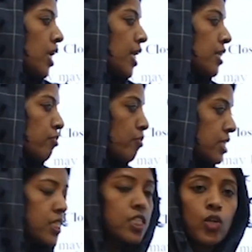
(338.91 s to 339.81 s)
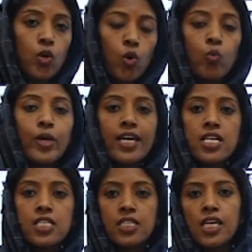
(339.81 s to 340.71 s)
In the first row, we
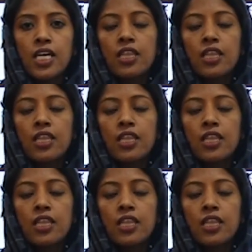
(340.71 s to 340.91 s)
can see